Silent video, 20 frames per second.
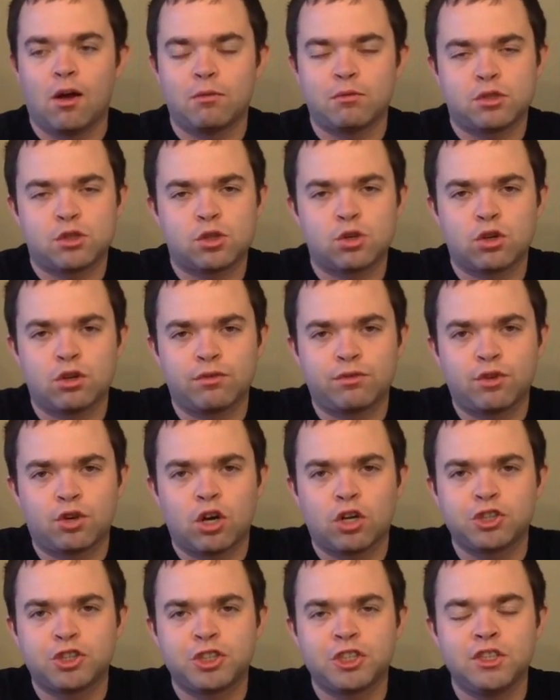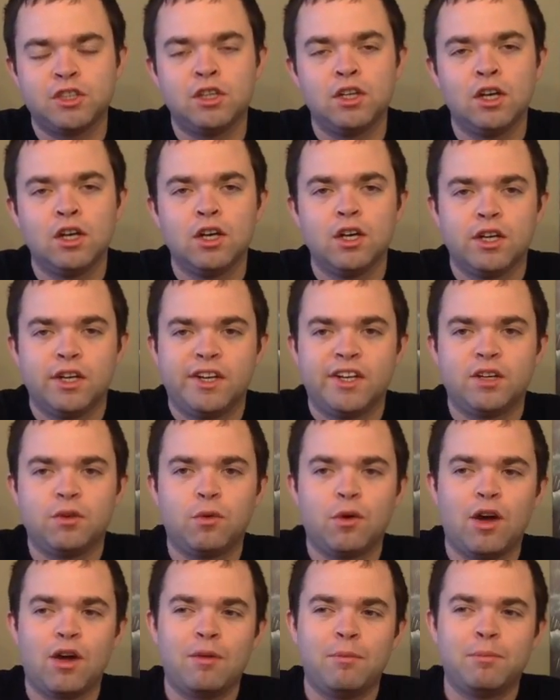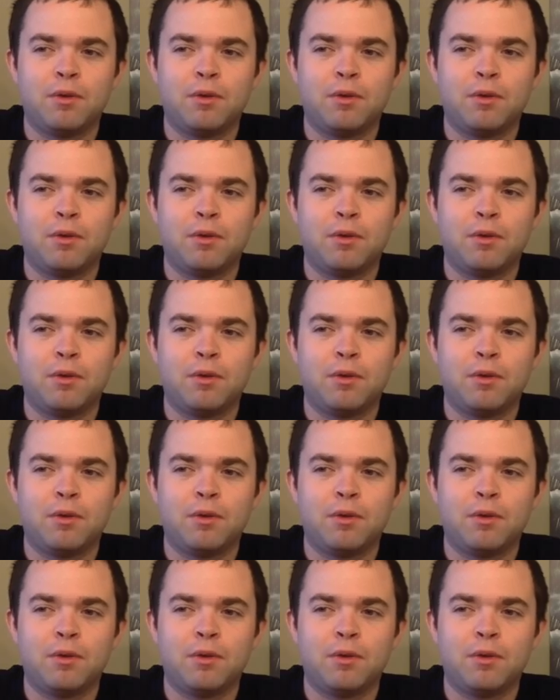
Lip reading: sort of crunchy in a way,